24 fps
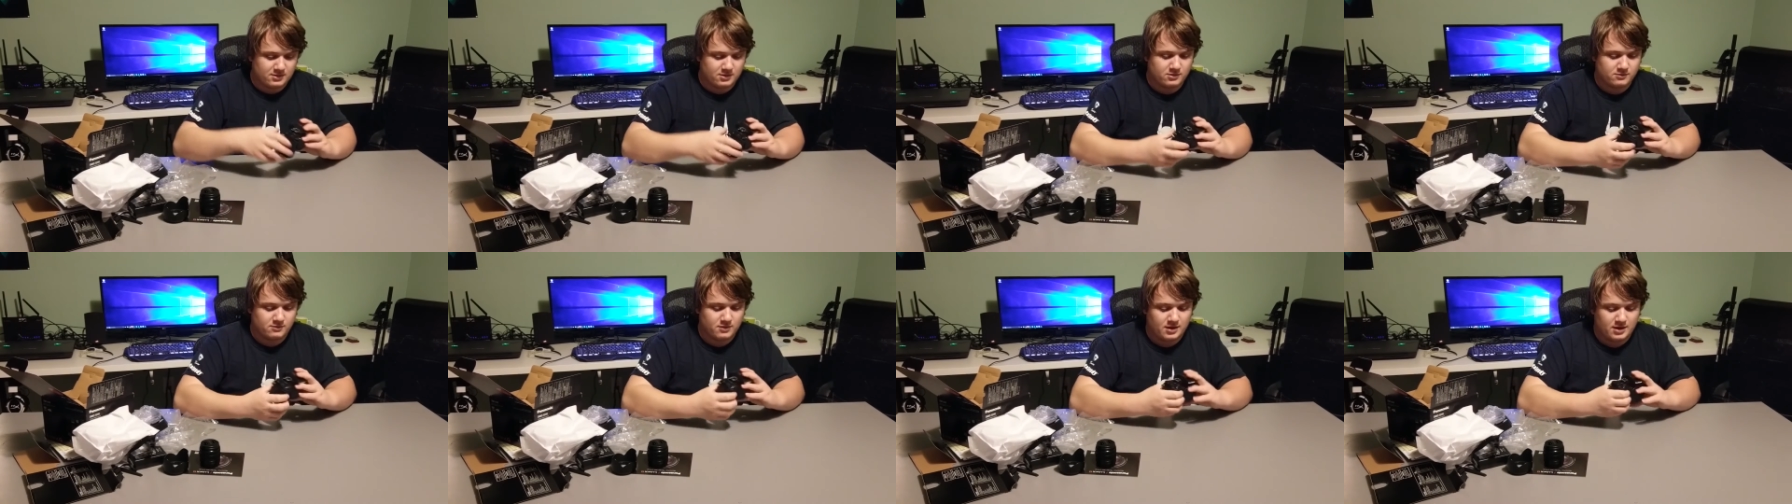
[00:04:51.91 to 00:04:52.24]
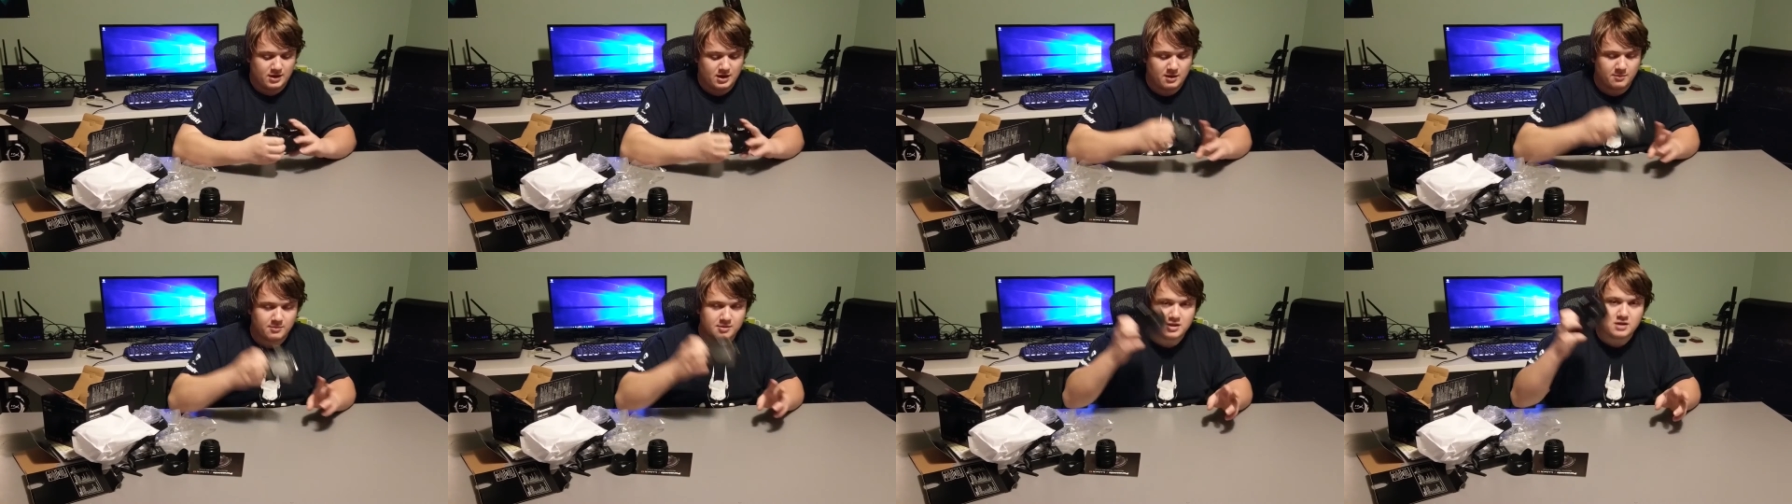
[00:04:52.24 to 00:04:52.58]
on right
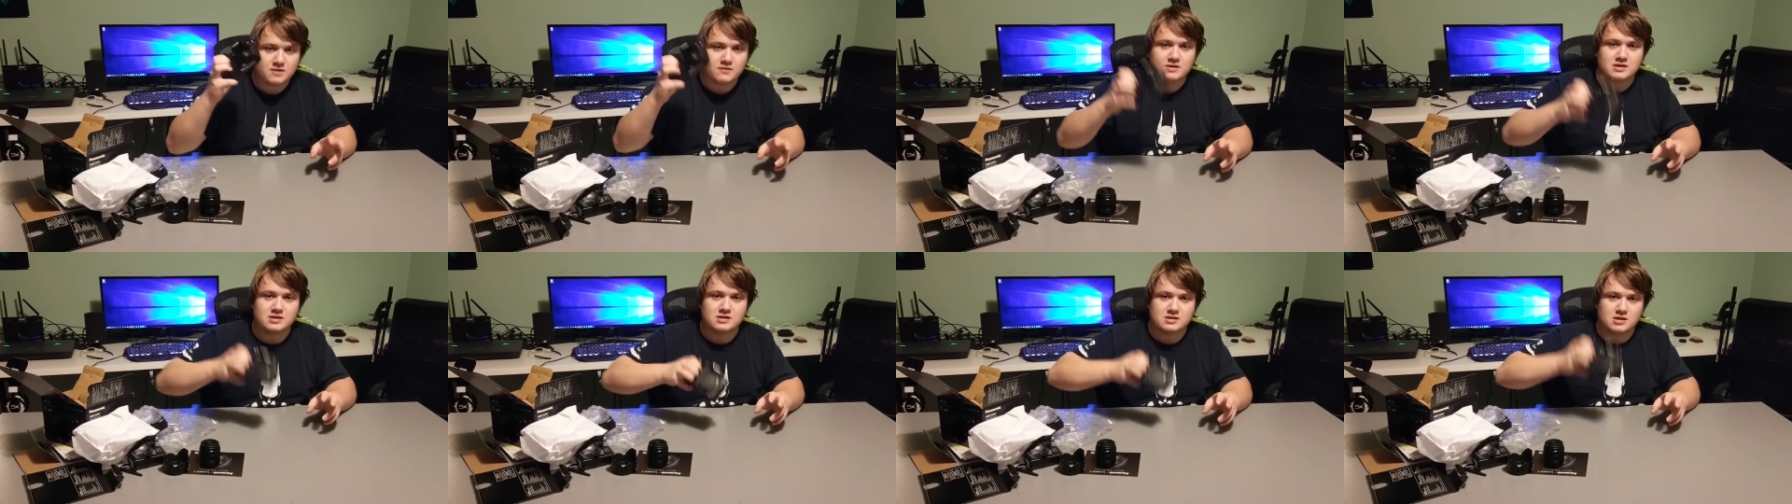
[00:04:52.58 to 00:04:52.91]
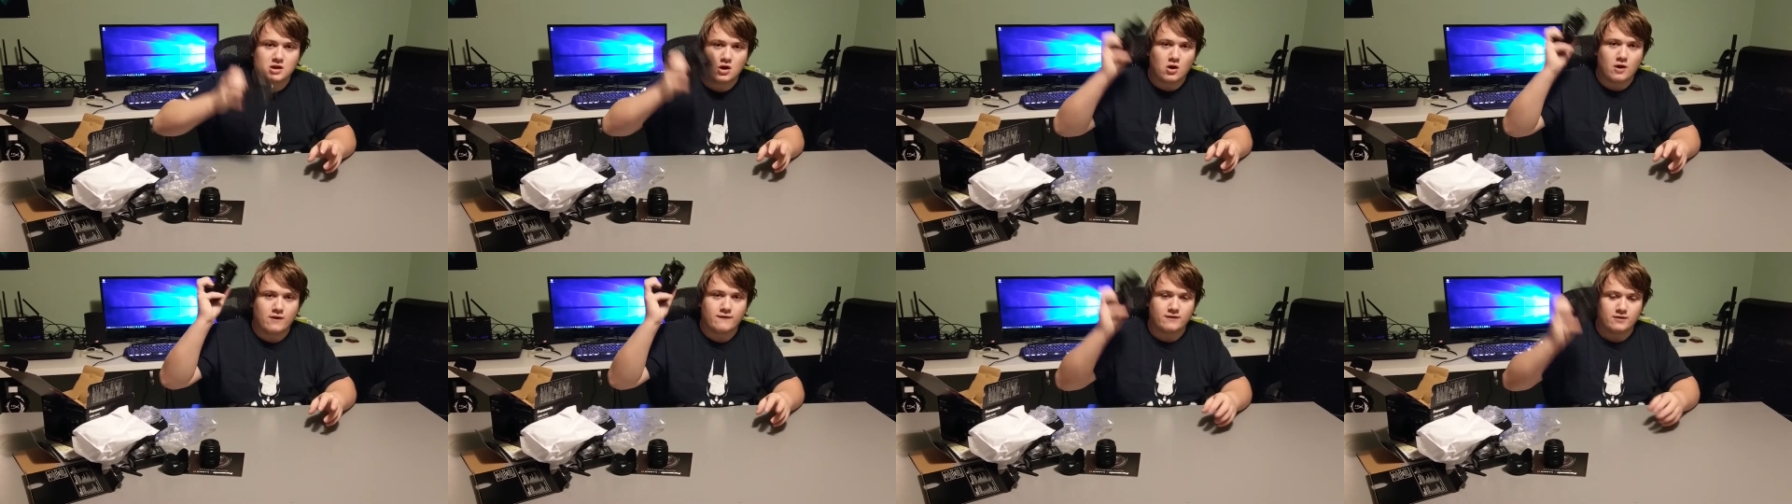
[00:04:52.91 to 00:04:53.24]
now, but even
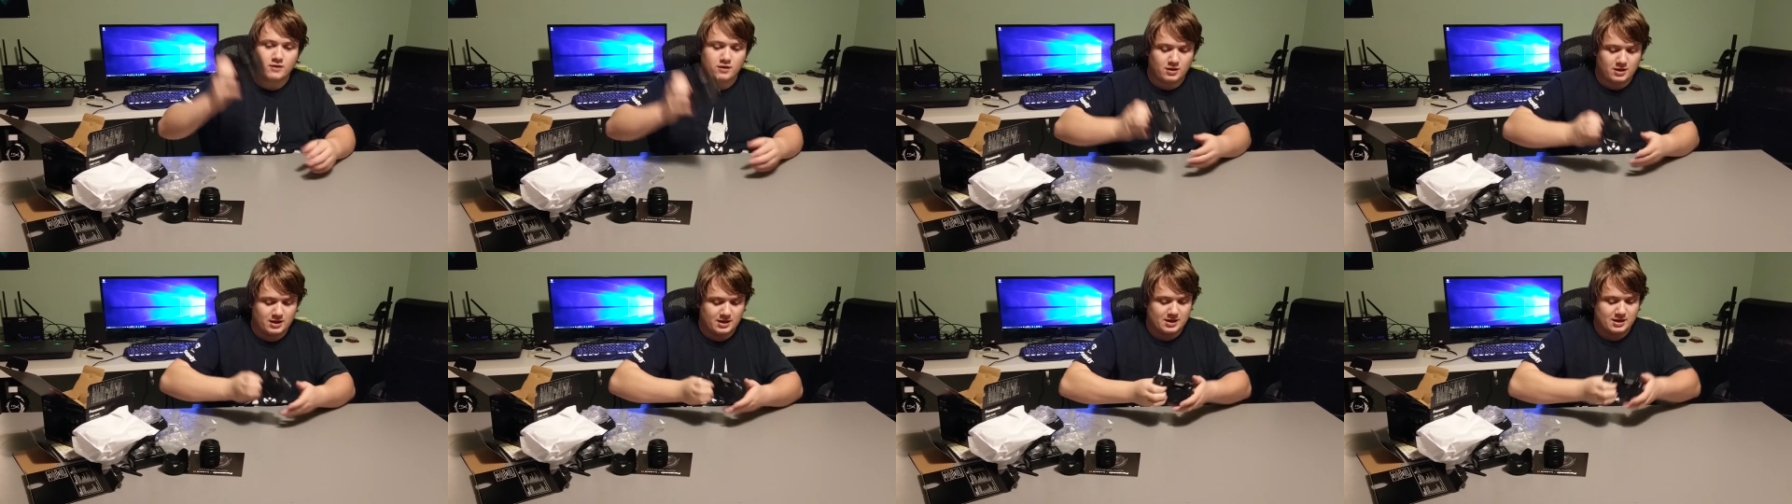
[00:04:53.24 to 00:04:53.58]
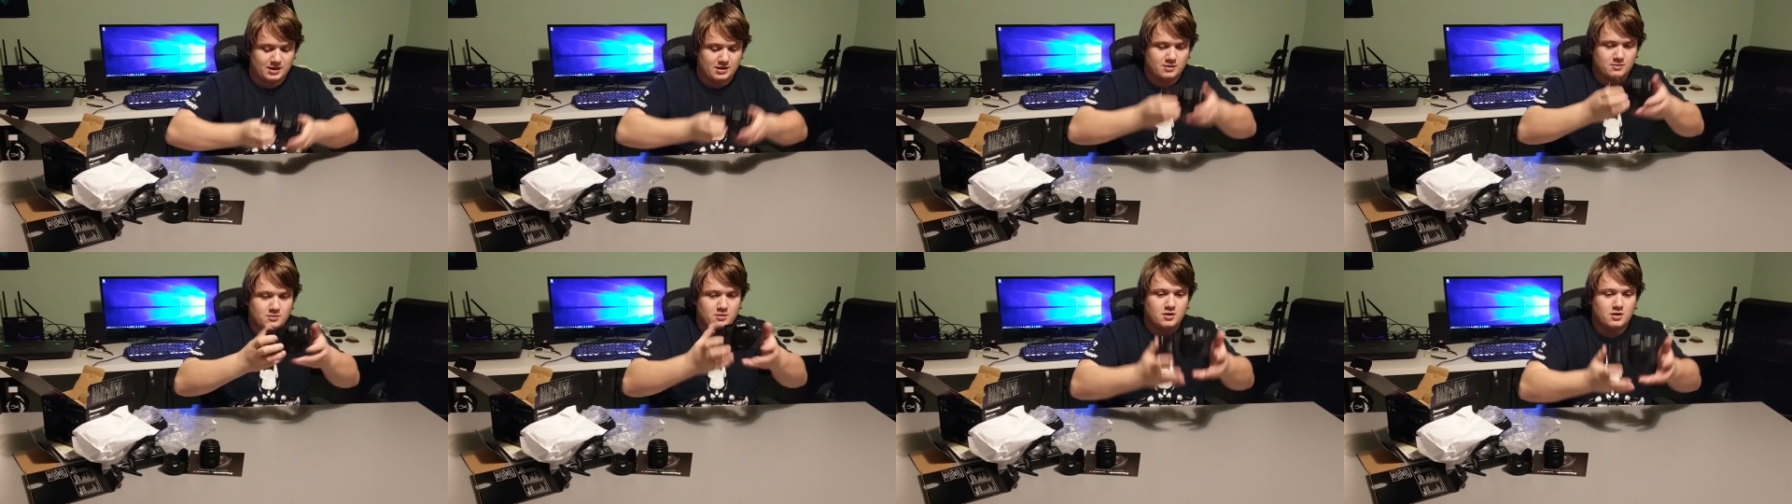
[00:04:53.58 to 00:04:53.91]
so, I feel like
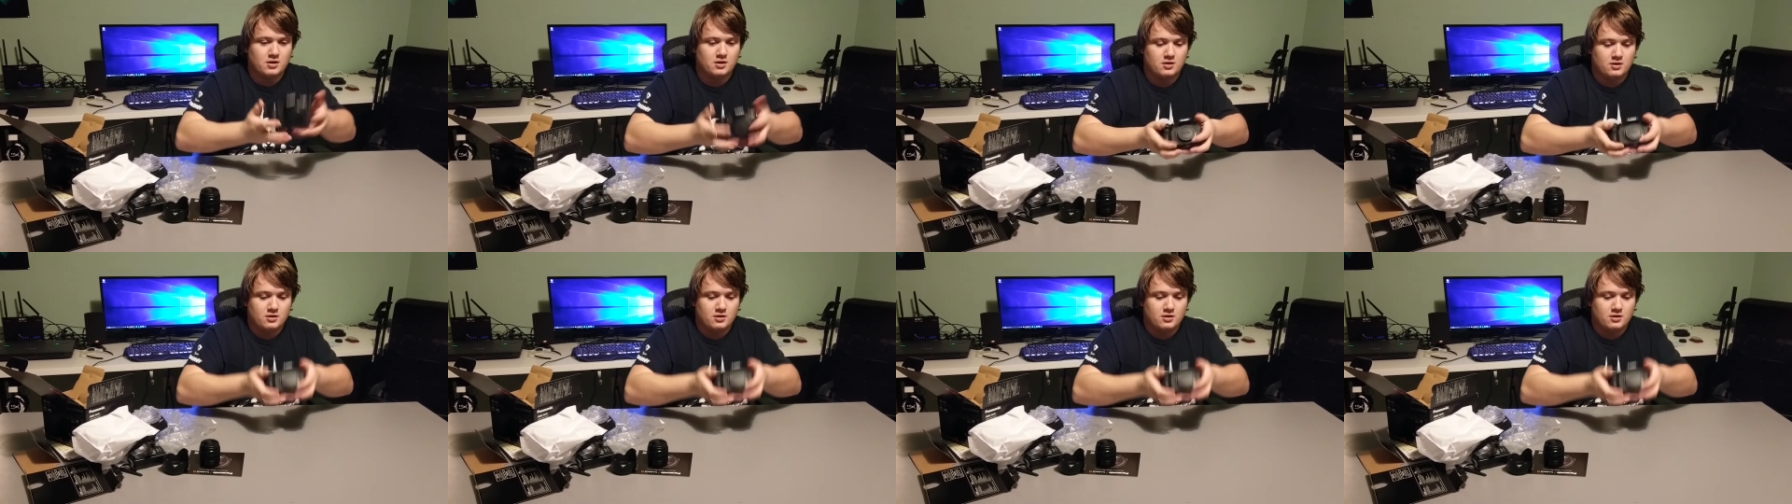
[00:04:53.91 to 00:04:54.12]
I could,